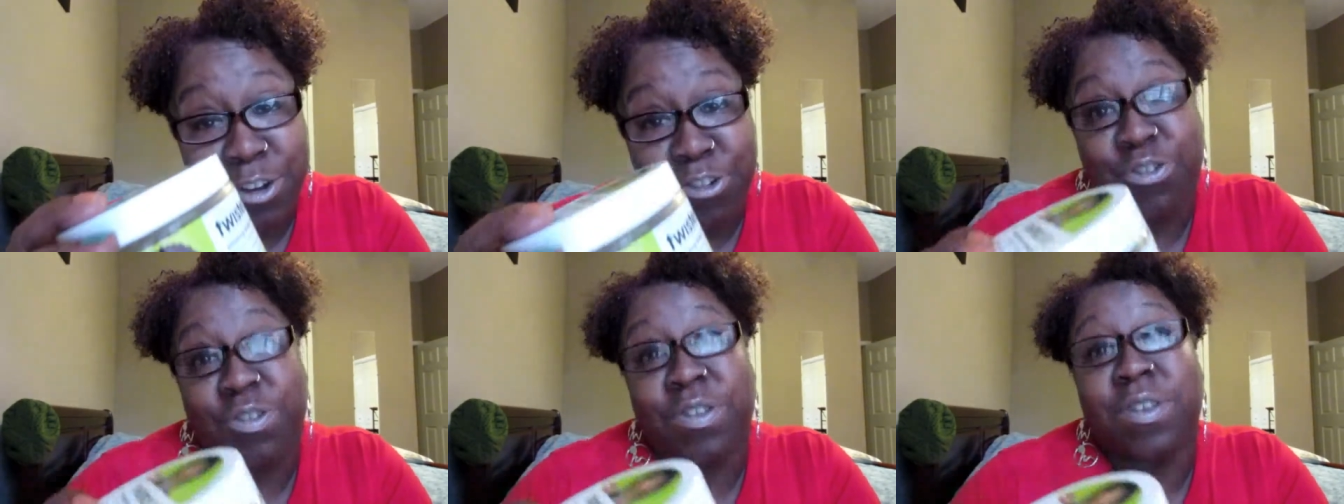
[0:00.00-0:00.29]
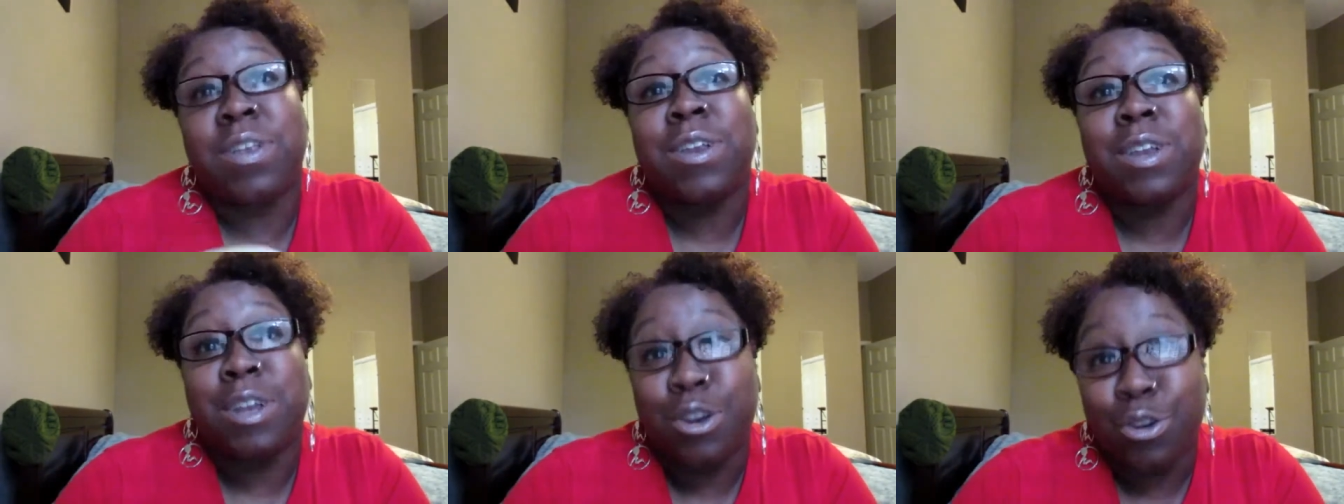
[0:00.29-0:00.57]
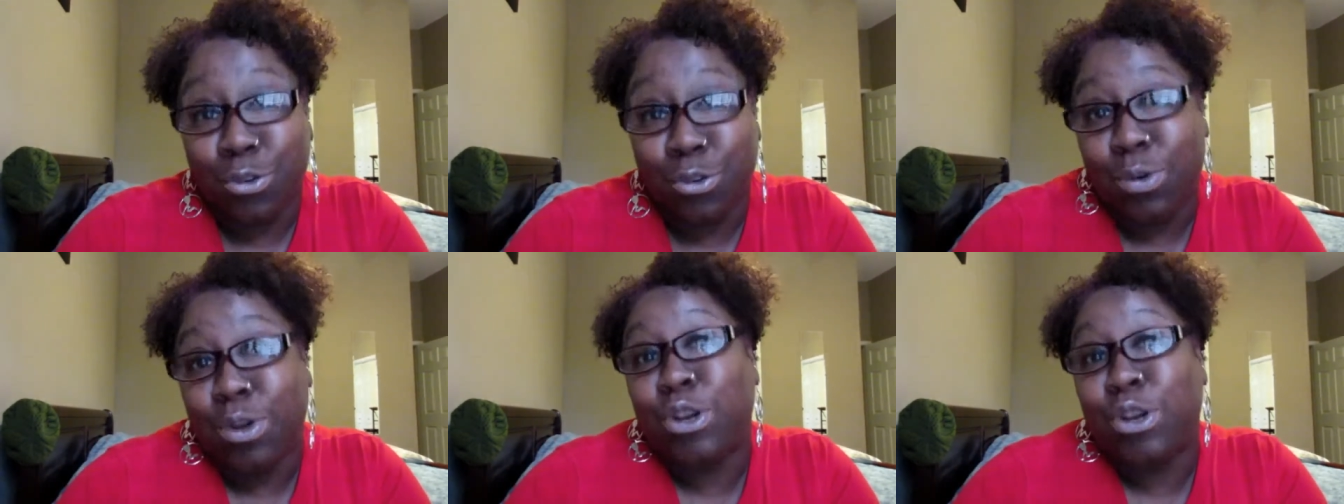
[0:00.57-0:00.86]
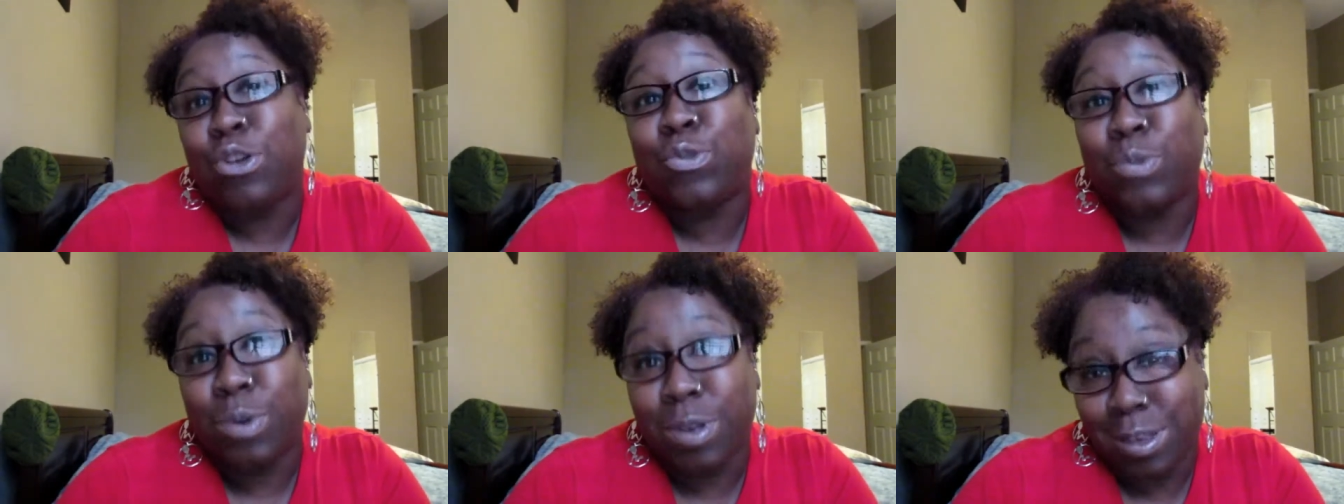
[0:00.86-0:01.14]
interested in
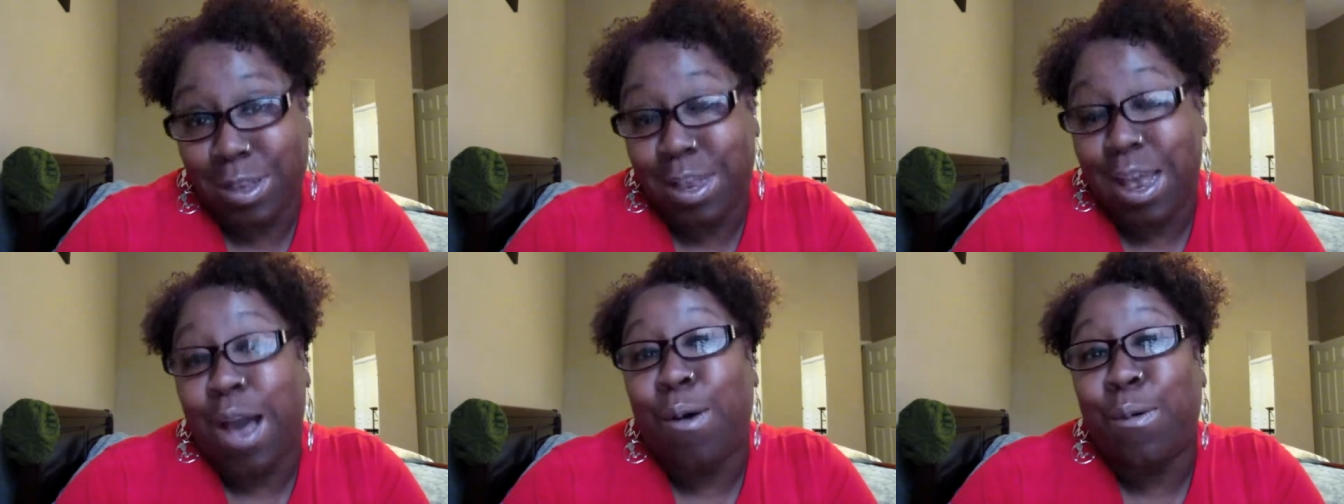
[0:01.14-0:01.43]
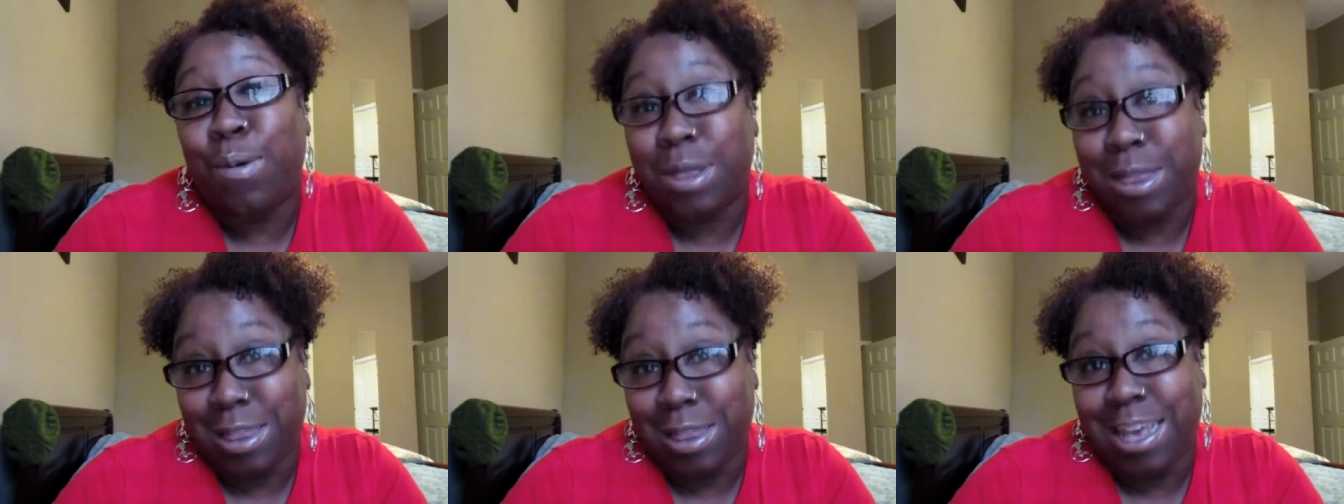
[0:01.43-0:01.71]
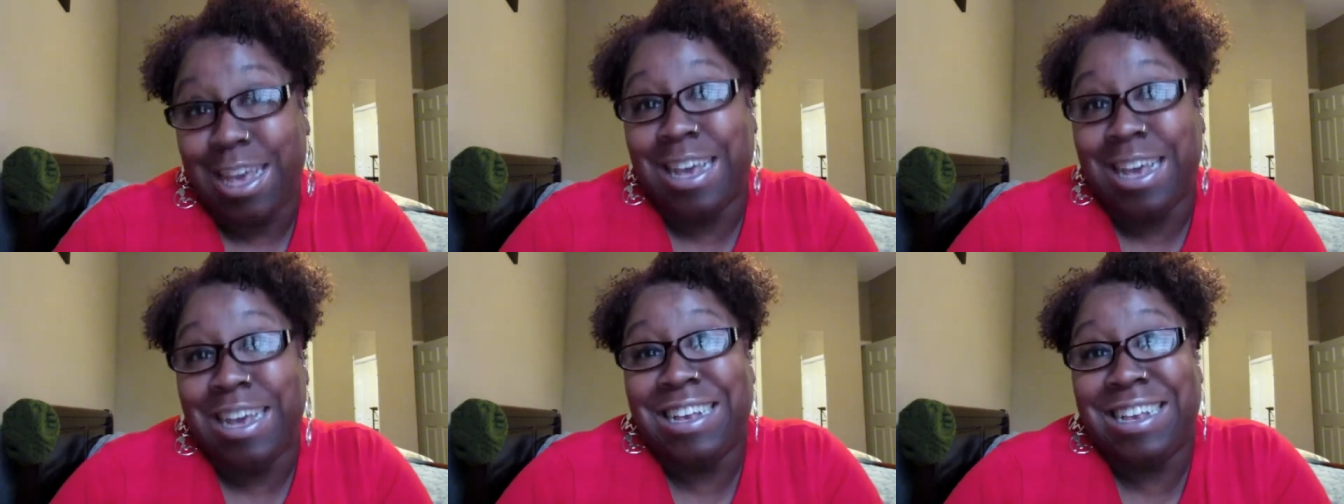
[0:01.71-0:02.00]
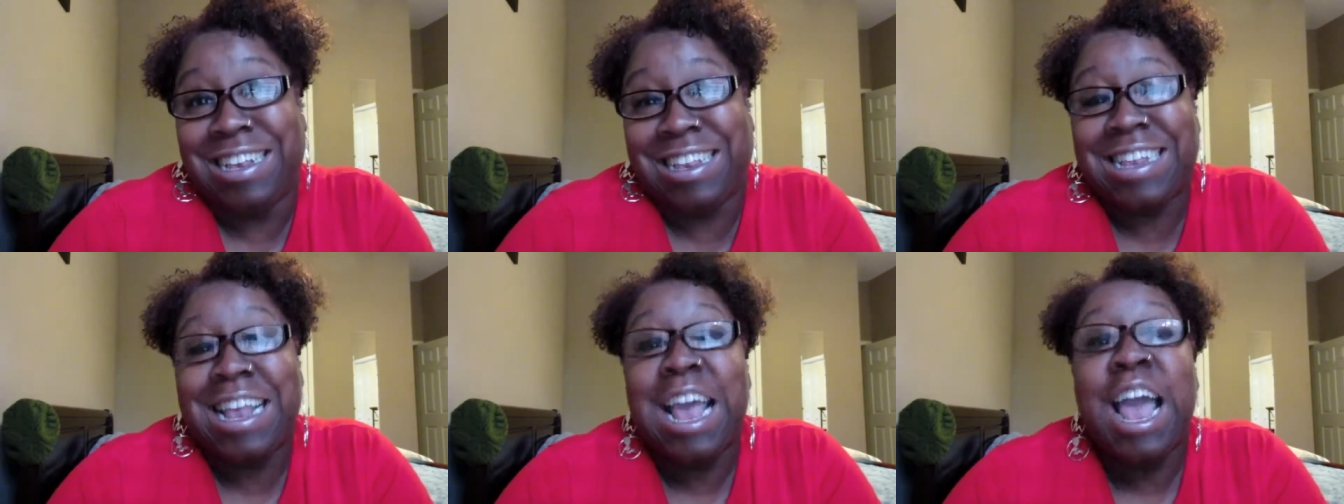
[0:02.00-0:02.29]
doing a twist out with
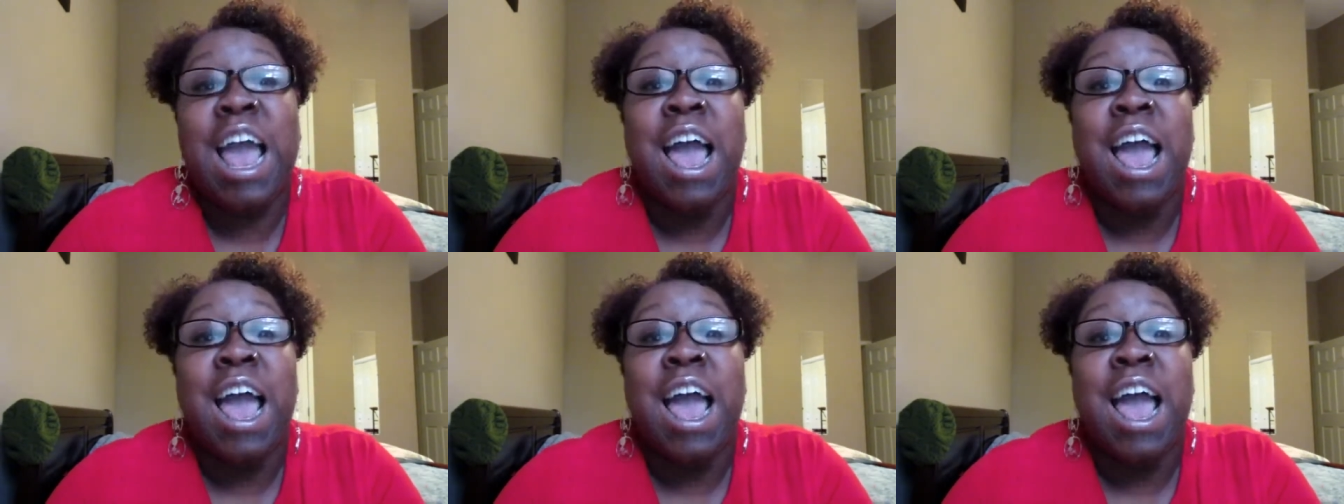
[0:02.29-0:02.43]
this